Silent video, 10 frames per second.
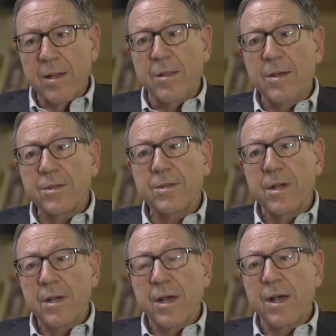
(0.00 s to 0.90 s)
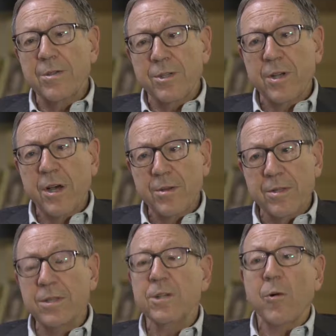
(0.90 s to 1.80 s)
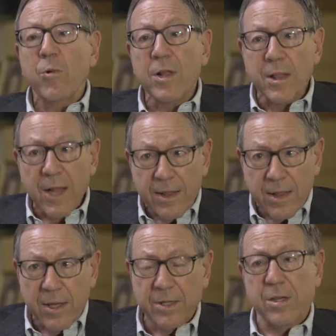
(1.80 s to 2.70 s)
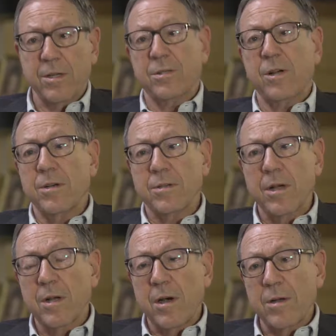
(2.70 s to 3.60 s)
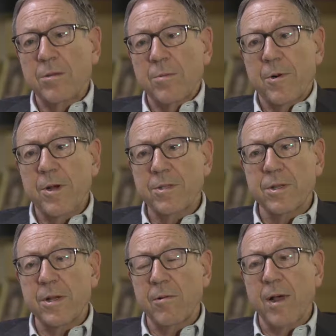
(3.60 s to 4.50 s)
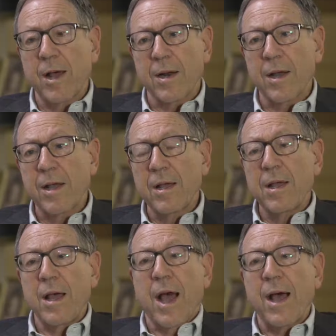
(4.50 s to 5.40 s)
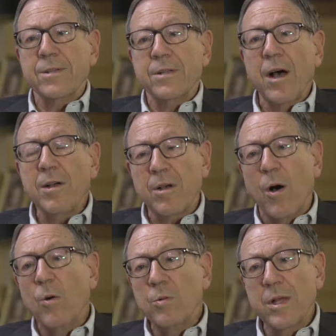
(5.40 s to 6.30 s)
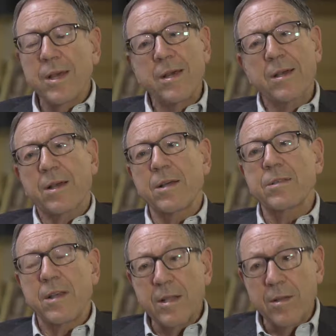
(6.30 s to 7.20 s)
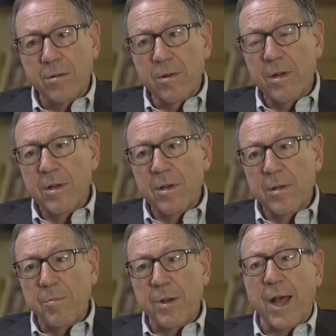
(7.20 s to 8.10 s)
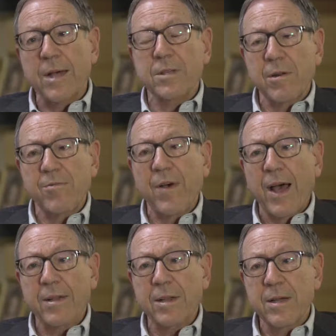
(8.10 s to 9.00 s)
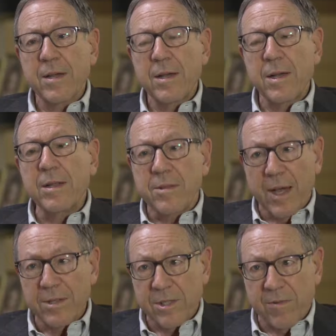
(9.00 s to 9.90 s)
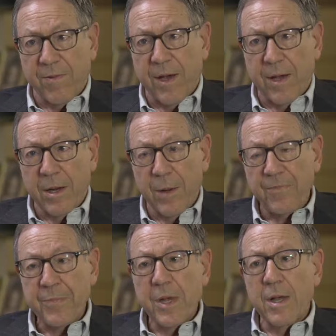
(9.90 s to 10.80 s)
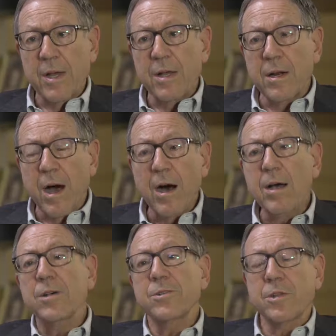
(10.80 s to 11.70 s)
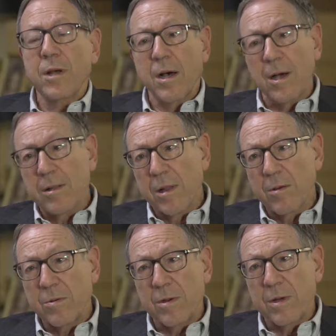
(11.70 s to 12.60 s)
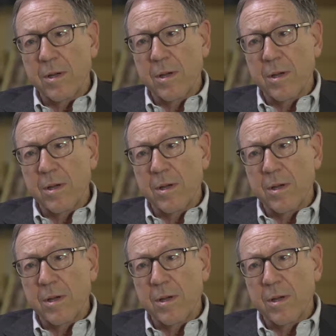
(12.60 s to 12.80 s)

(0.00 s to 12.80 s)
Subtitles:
this assault, this relentless assault on human rights in Iran has not only continued, but has in fact intensified. In August alone,